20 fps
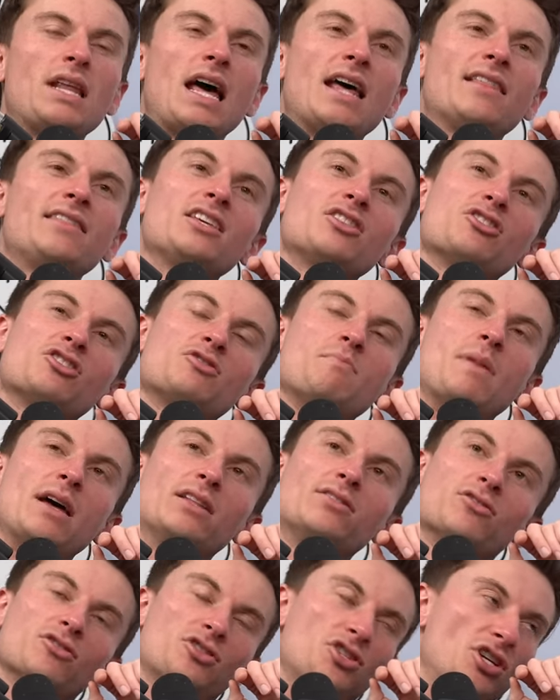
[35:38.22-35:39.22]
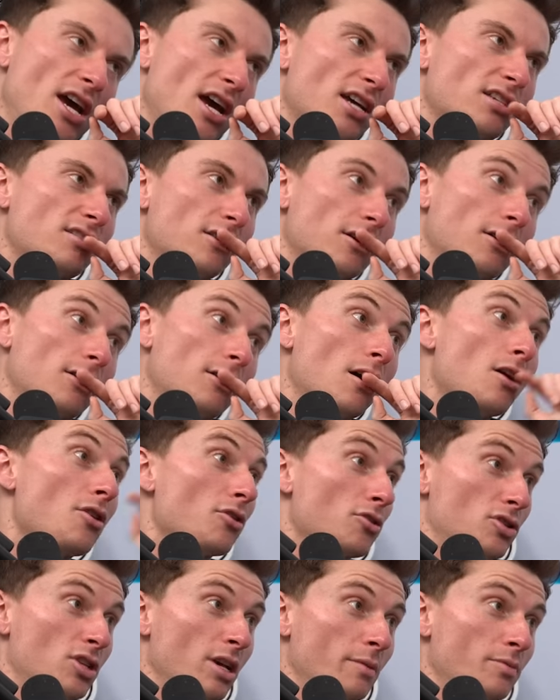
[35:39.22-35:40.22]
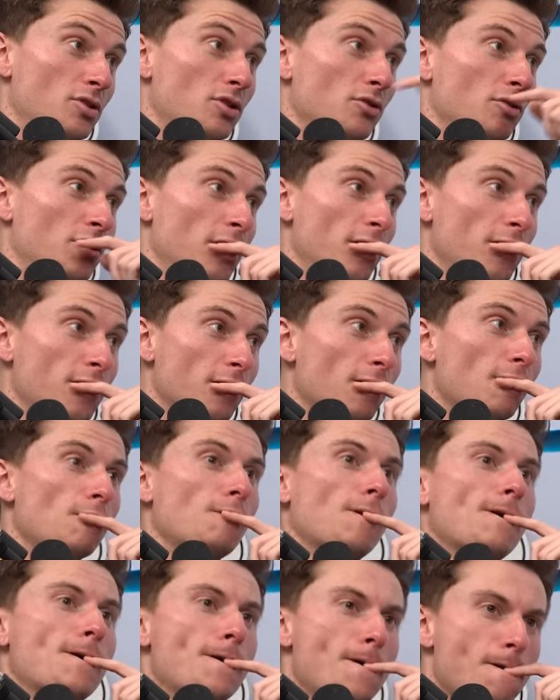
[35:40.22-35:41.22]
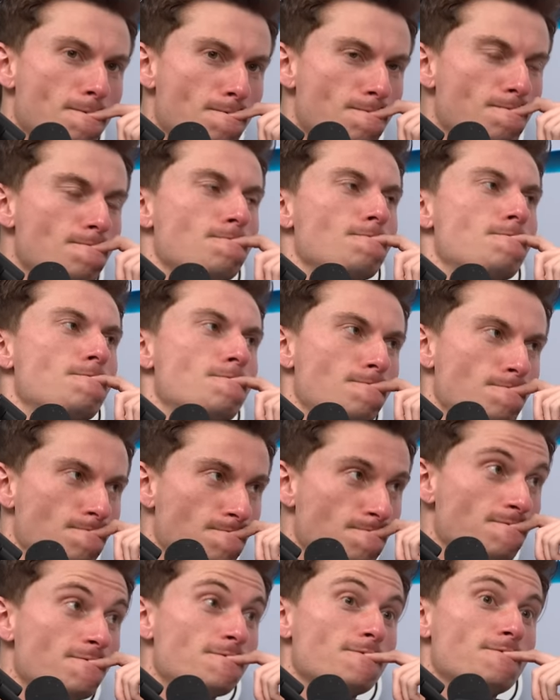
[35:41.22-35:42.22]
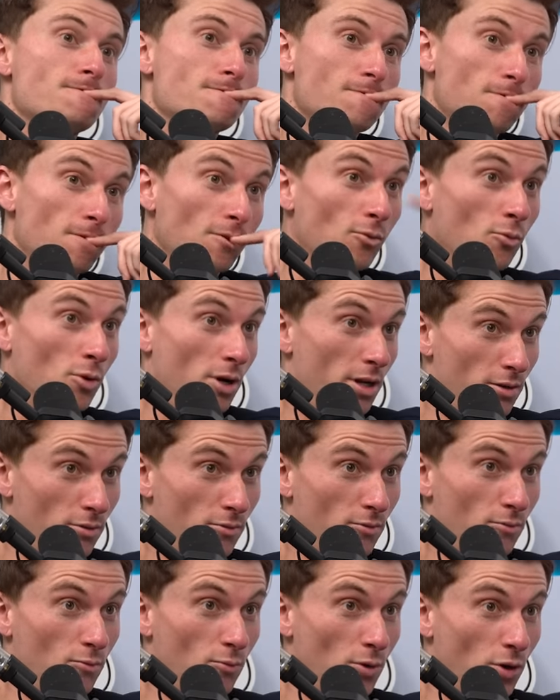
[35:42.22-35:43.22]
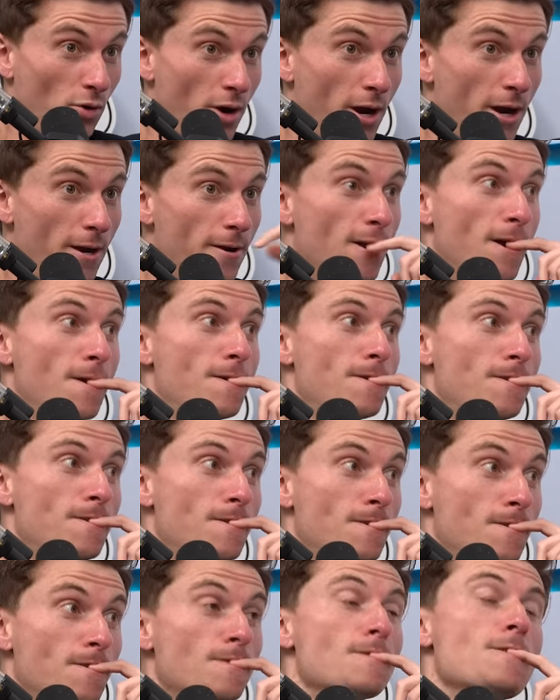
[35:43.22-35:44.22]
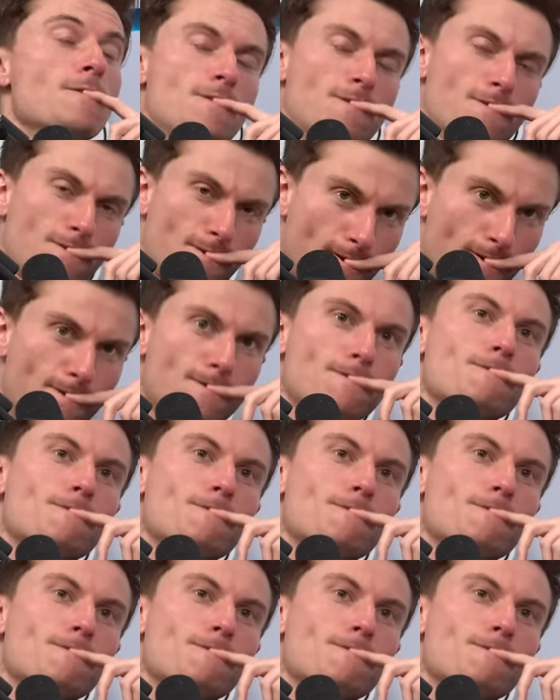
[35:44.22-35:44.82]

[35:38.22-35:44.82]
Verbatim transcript: I think there's mental checks. You go, Oh, yep. substitute teacher. Okay. Hmm. What what grade? Okay,